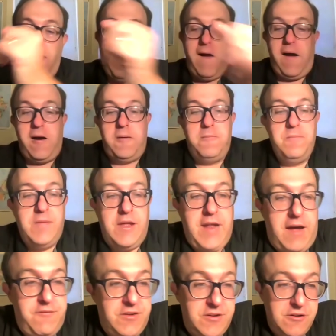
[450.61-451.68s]
and
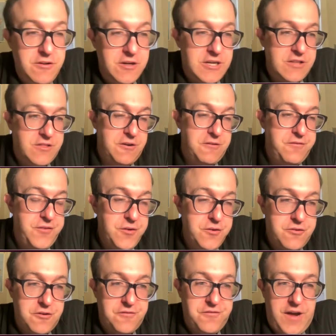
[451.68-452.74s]
having to look at their
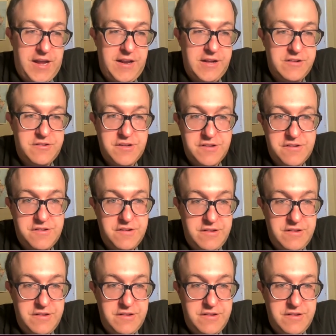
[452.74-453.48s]
future finances